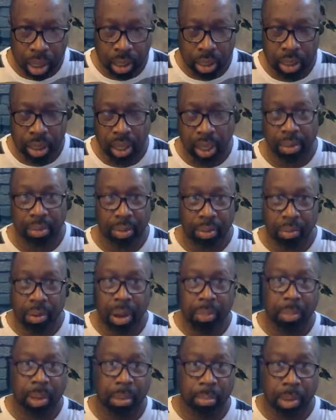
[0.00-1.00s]
to even
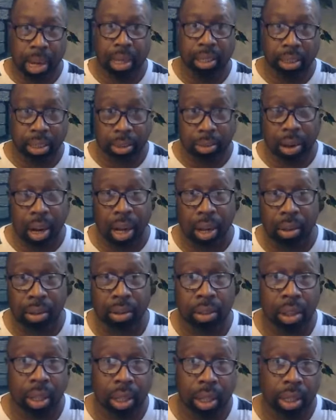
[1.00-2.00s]
wrap our minds around
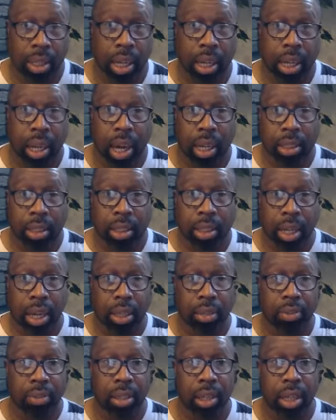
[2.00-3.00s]
that God
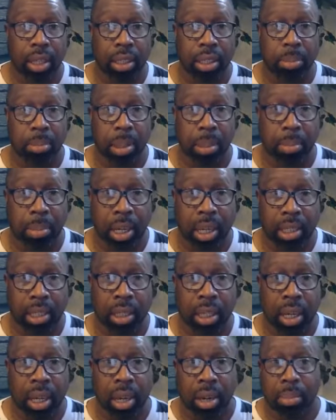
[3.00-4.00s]
desires for us to be
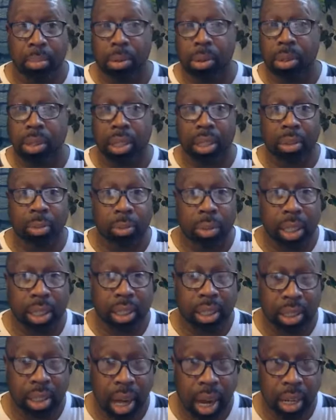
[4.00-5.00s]
blessed more than we
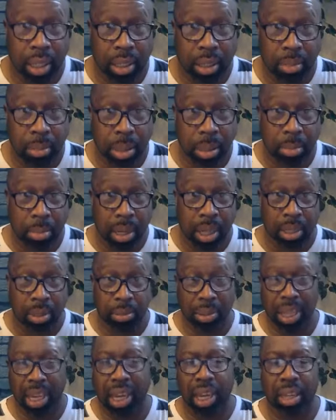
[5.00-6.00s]
desire to be blessed.
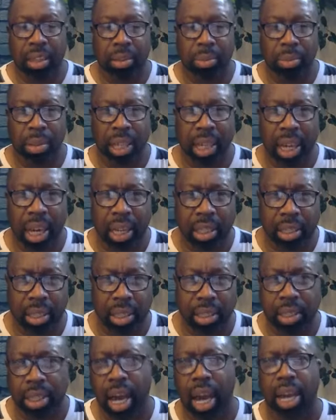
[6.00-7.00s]
We can't we can't
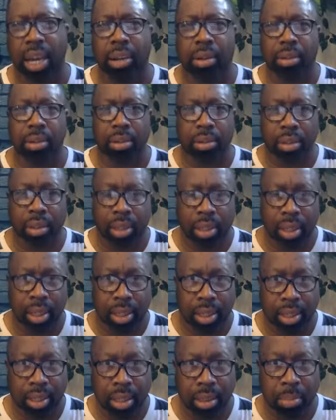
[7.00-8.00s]
desire
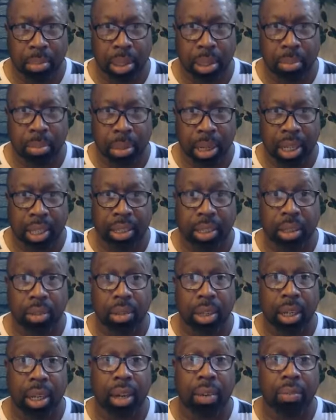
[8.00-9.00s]
to be blessed on
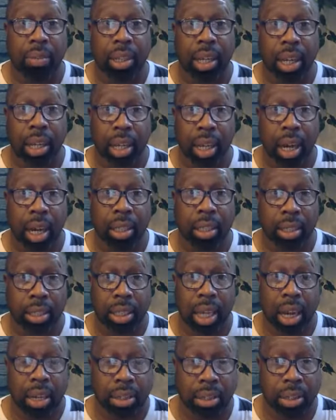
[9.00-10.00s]
the level that God
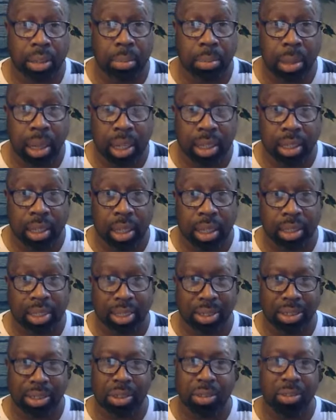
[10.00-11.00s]
desires to bless us.
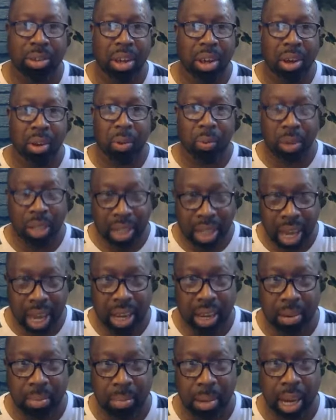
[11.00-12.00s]
And so with that
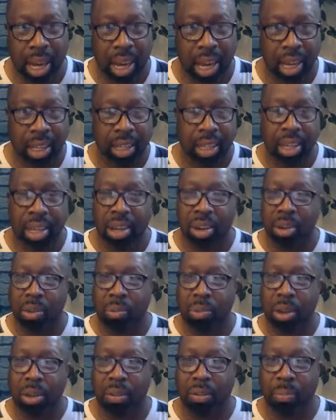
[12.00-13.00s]
in mind,
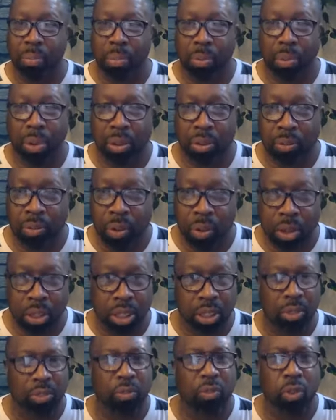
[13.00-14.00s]
we we
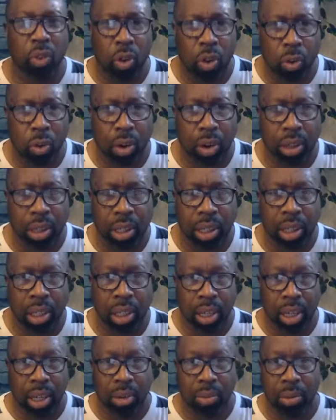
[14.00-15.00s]
forge forward.
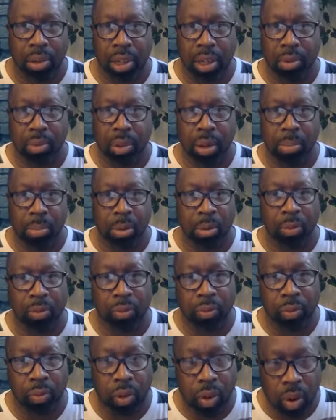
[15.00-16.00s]
We we move
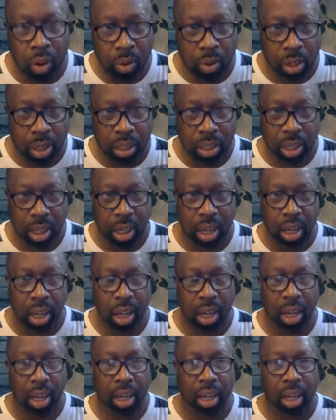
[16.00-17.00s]
forward uh,
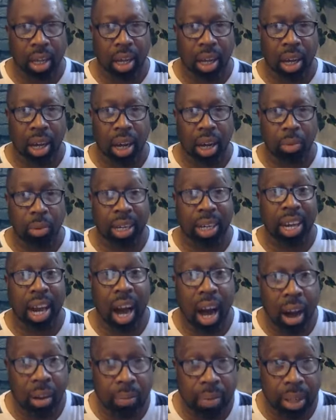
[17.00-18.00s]
uh, with
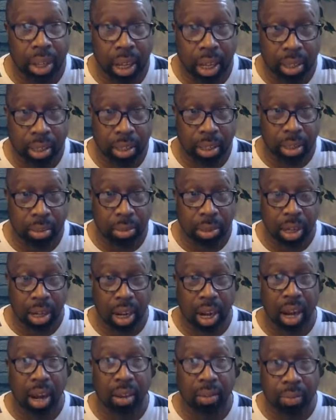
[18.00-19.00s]
confidence. We're
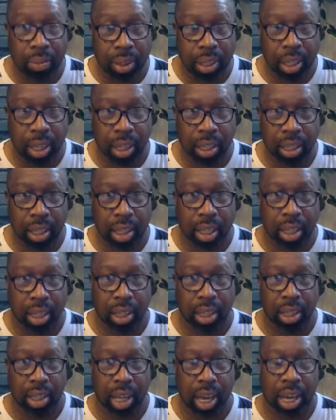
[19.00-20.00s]
confident
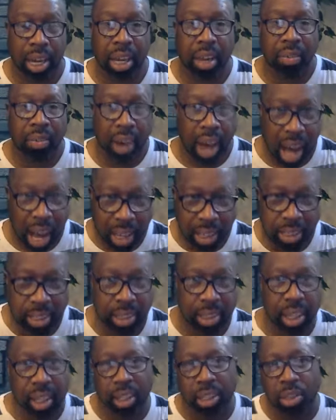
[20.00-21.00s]
that if I
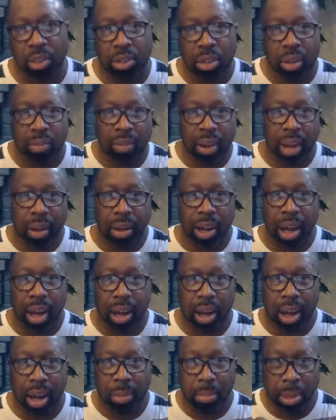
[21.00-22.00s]
stick to it, if I, I,
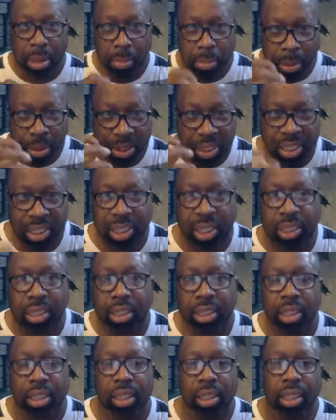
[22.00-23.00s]
I be
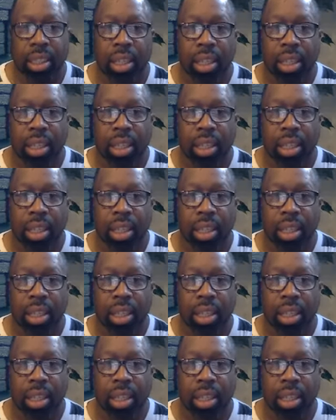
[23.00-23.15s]
persistent,